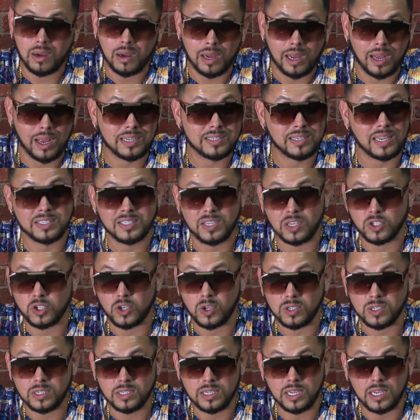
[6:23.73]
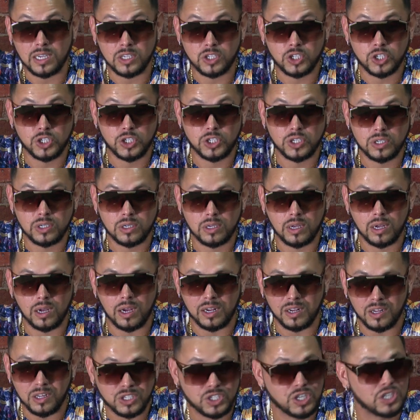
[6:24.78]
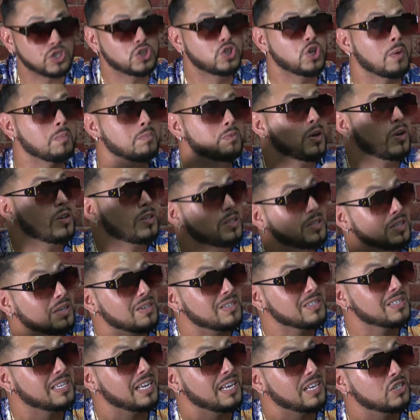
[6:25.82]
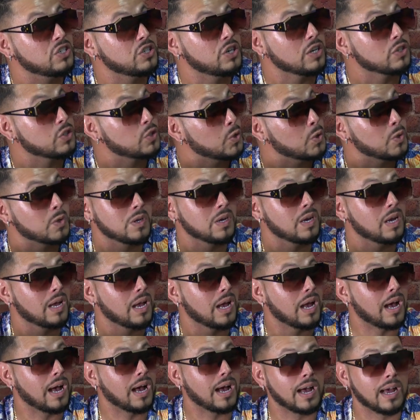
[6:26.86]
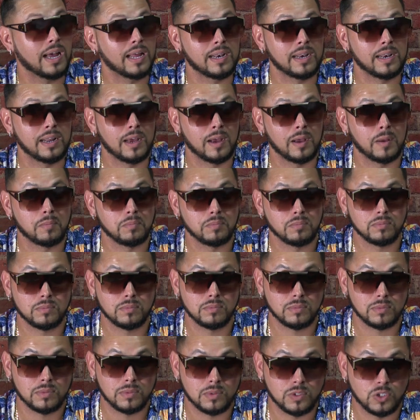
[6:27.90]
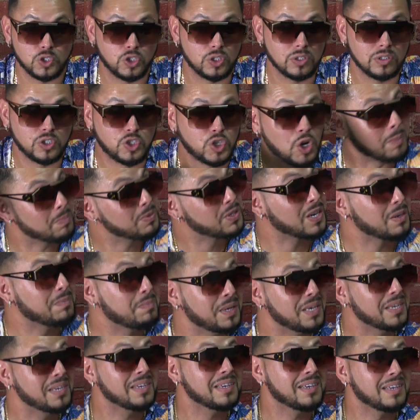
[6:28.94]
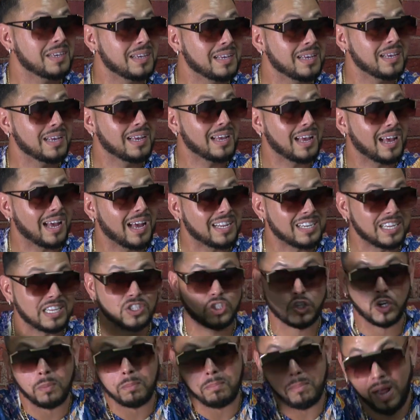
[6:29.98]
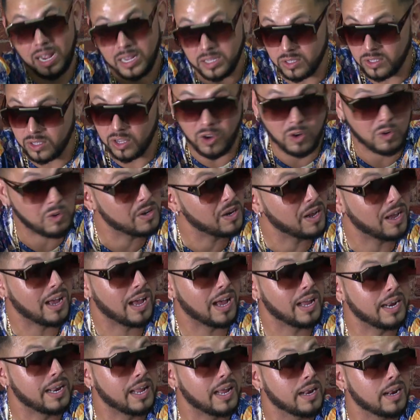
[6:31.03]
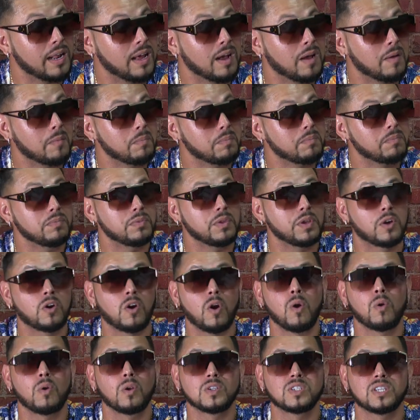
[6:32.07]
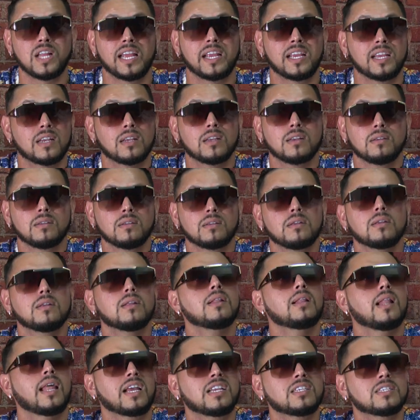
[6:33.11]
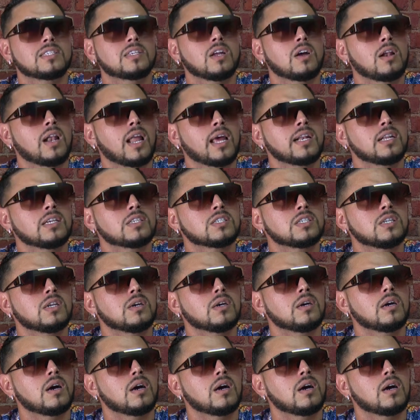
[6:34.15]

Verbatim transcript: As I touched on stage, a girl just jumped on stage just so, mm-hmm. and um, jumped on me, and then jumped back down, and then um, the crowd was like, like stunned like this now.